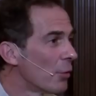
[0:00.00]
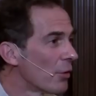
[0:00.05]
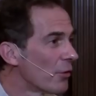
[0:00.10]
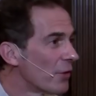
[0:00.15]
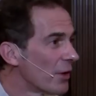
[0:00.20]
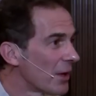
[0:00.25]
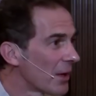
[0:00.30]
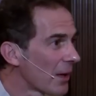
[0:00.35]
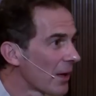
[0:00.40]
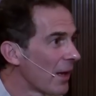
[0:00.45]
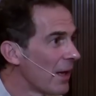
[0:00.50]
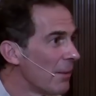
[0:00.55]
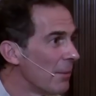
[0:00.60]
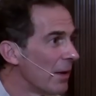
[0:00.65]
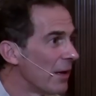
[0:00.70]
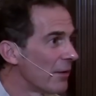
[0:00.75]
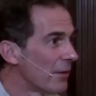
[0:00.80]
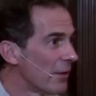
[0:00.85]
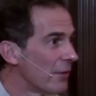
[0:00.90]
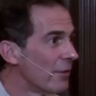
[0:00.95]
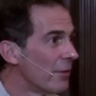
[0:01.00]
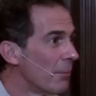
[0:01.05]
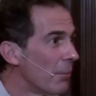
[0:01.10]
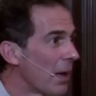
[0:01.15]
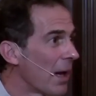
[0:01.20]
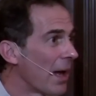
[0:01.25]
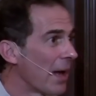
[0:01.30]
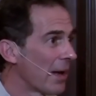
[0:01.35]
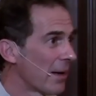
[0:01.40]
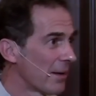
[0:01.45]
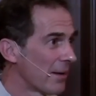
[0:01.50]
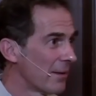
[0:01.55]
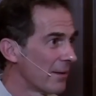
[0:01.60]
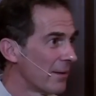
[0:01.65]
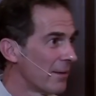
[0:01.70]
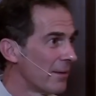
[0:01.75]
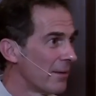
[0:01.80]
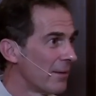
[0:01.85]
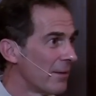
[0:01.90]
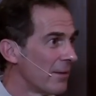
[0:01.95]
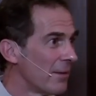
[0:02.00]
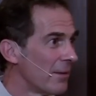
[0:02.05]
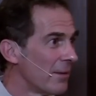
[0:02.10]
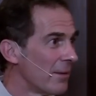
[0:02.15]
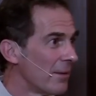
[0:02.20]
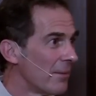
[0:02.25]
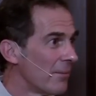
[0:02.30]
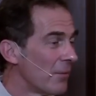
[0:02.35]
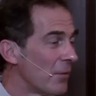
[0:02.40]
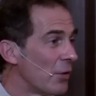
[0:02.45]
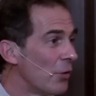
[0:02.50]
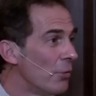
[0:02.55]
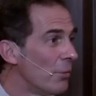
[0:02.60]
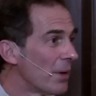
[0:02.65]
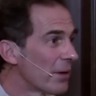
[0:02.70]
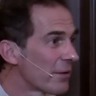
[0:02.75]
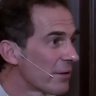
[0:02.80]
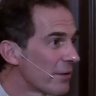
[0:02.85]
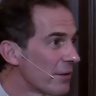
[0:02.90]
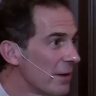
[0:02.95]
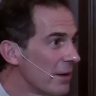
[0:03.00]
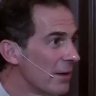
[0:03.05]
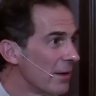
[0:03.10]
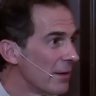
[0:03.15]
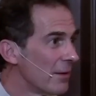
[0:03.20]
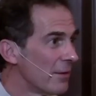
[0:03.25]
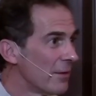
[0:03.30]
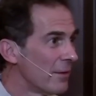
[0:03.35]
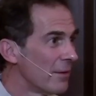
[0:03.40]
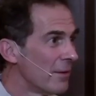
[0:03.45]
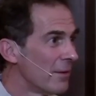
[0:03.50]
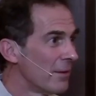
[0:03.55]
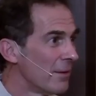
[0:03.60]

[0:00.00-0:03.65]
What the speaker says: order to claim it as black, you must see it.